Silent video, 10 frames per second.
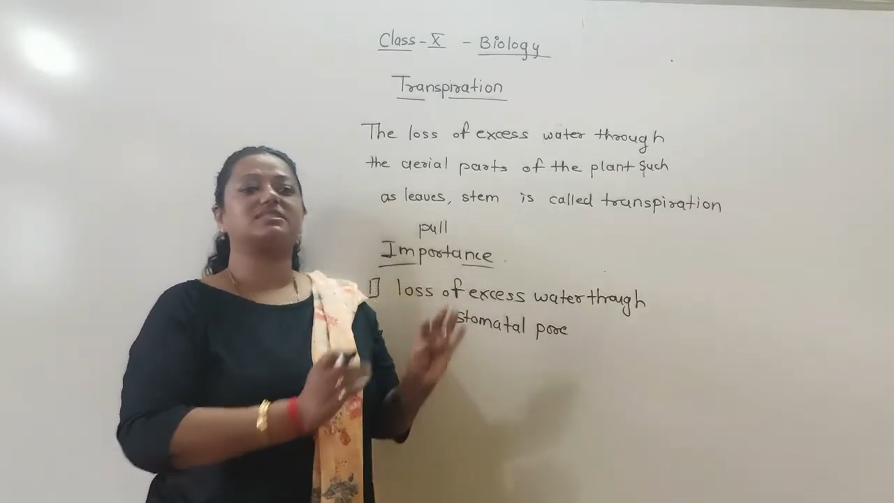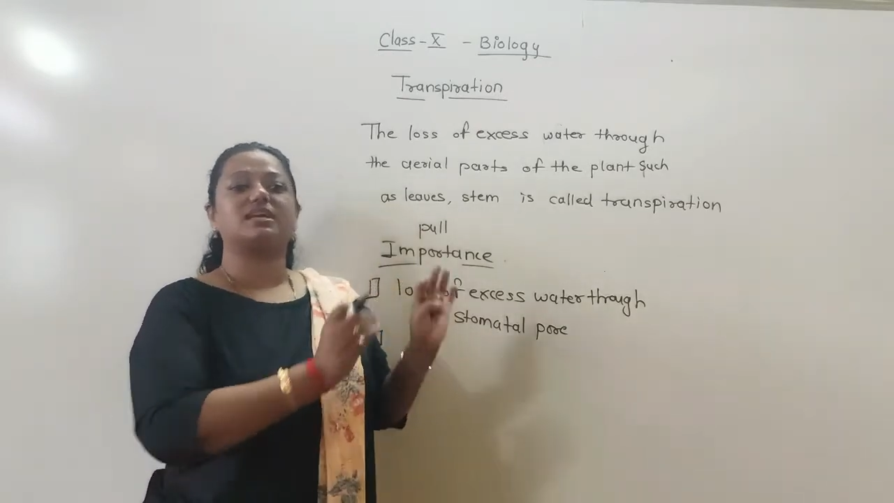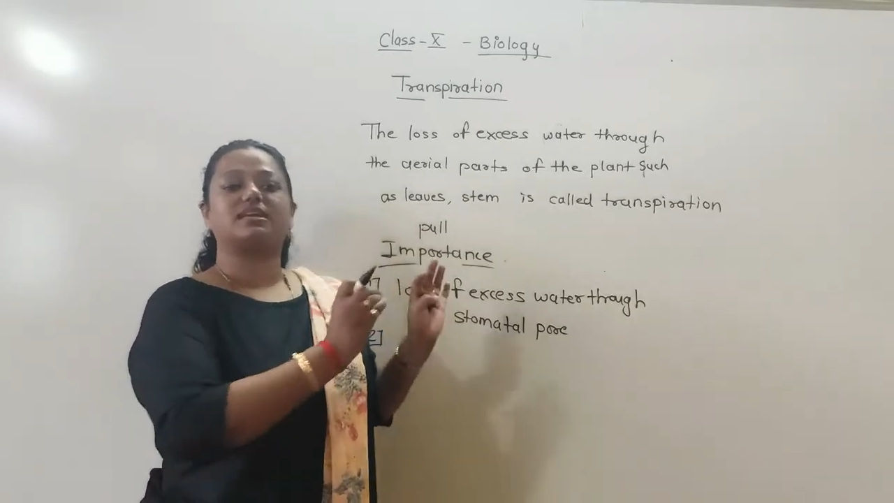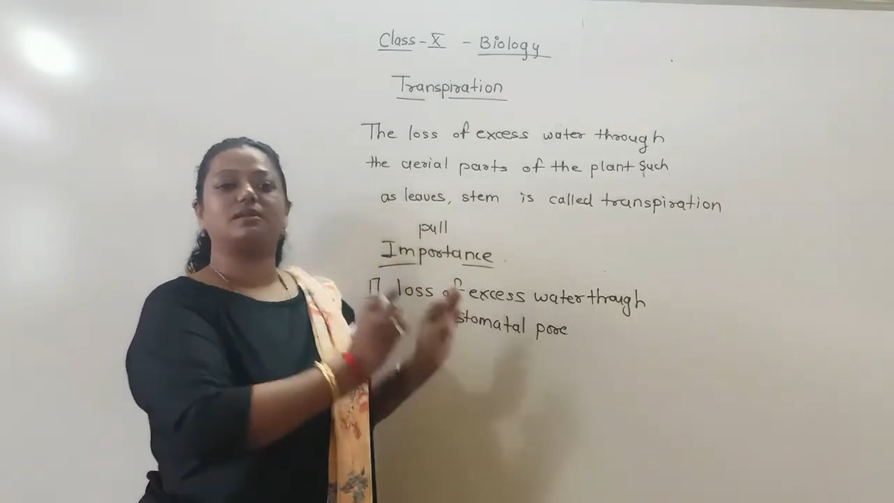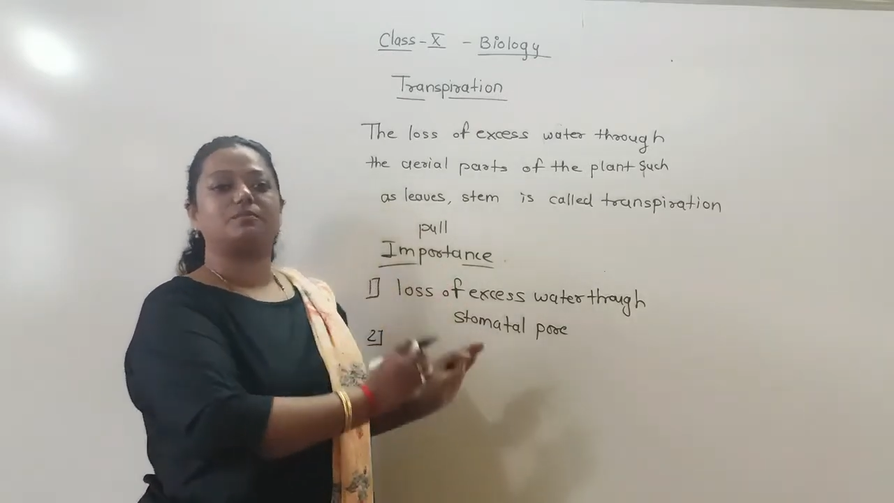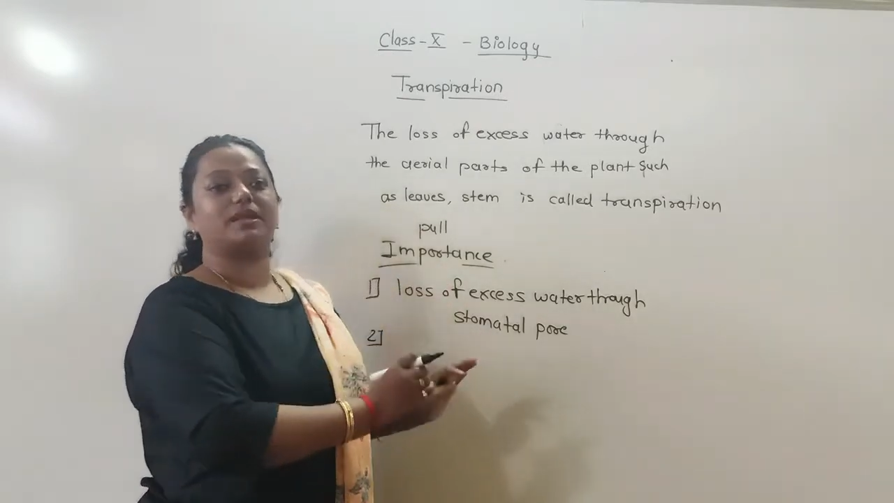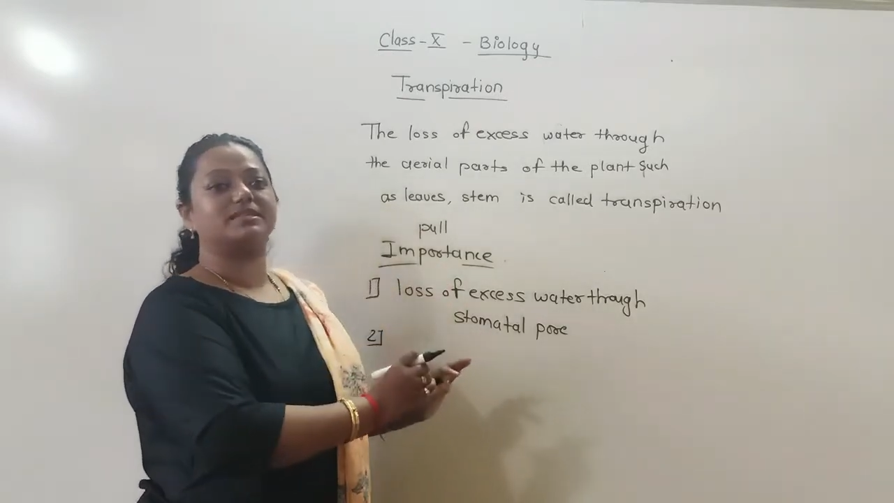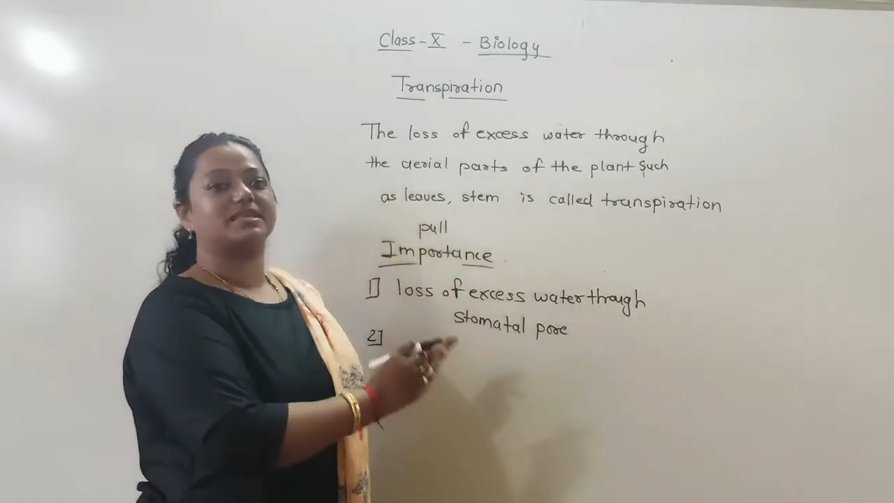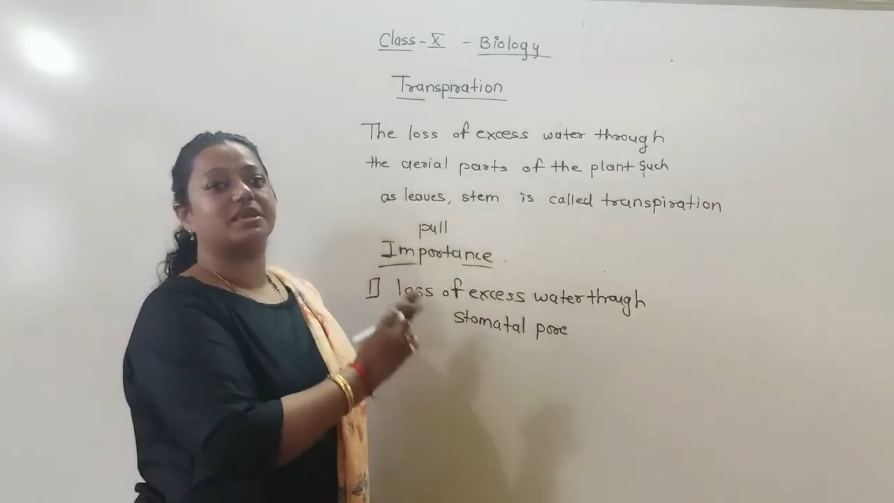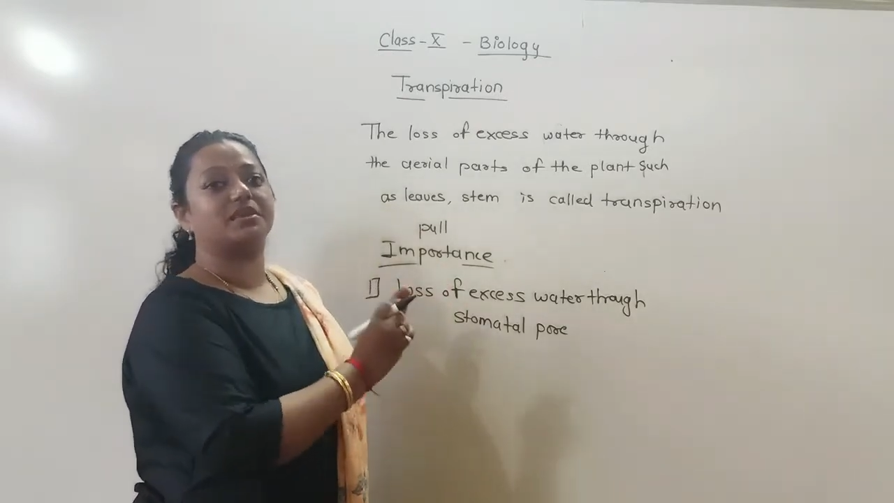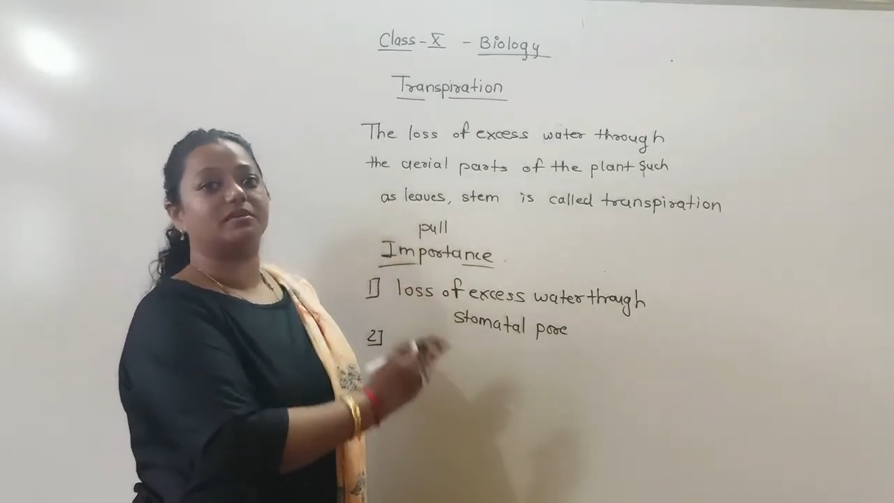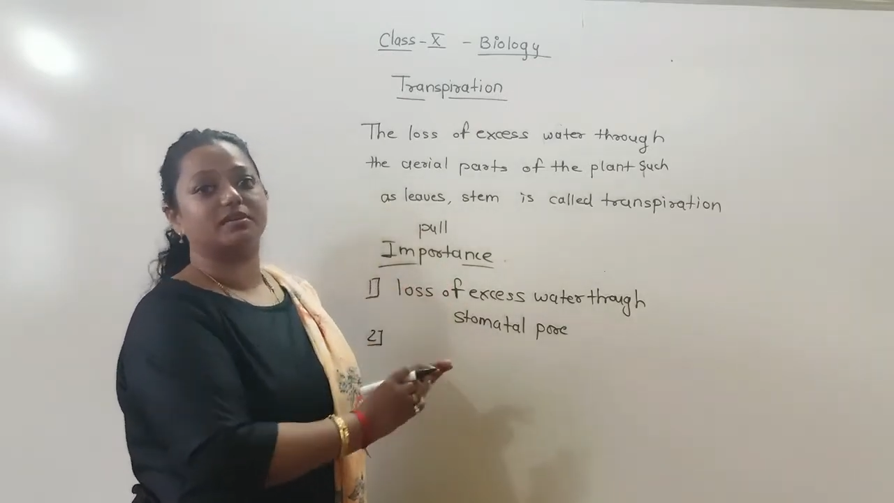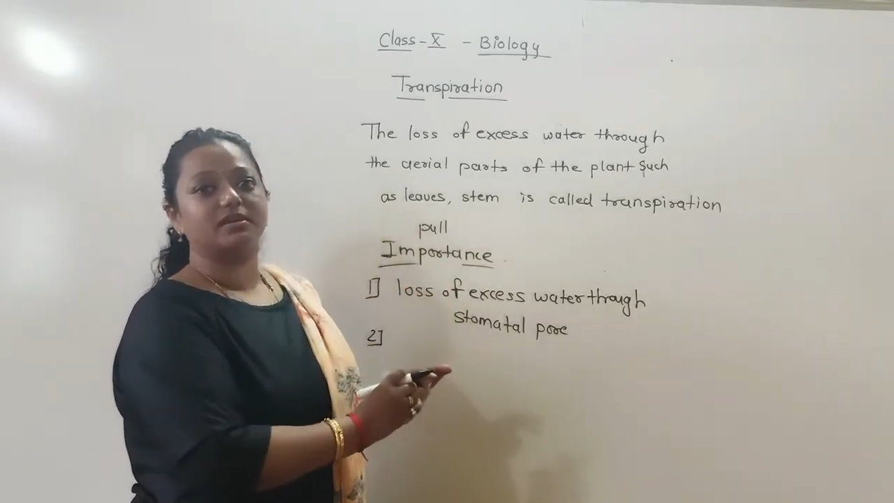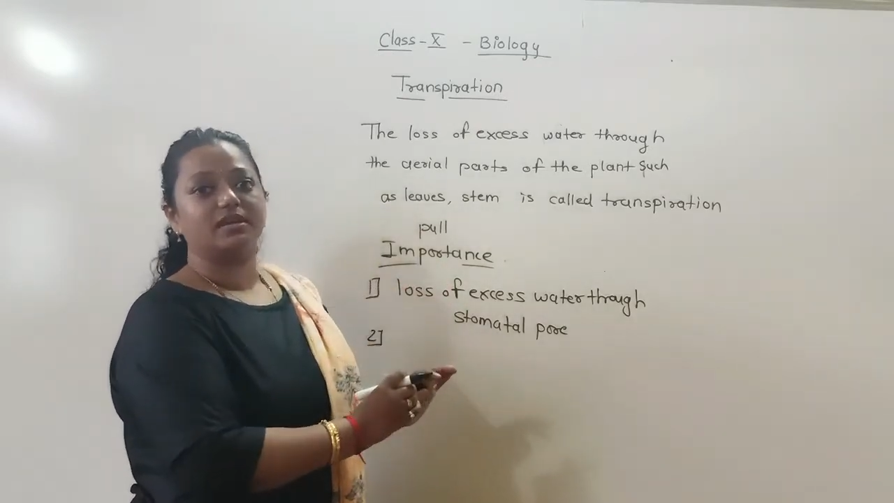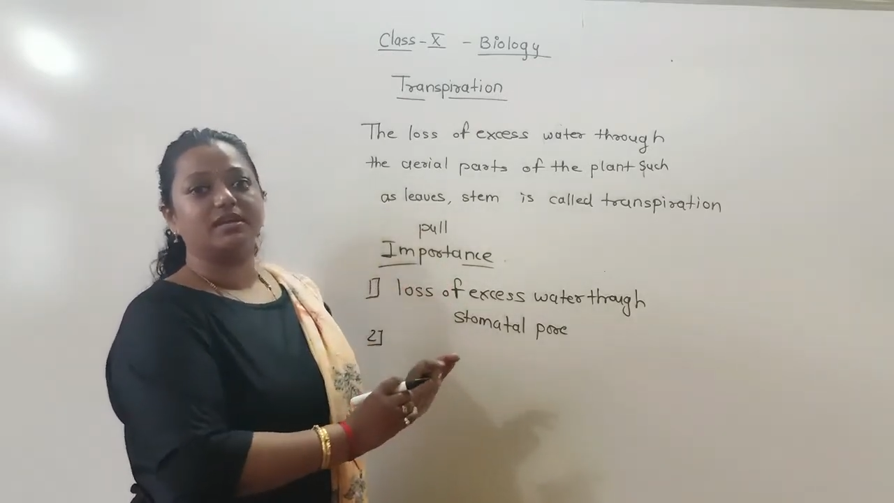taking place
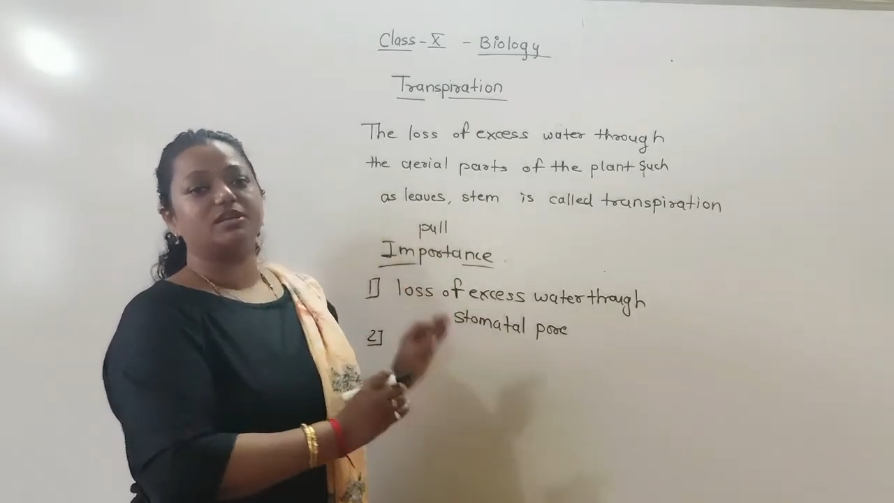here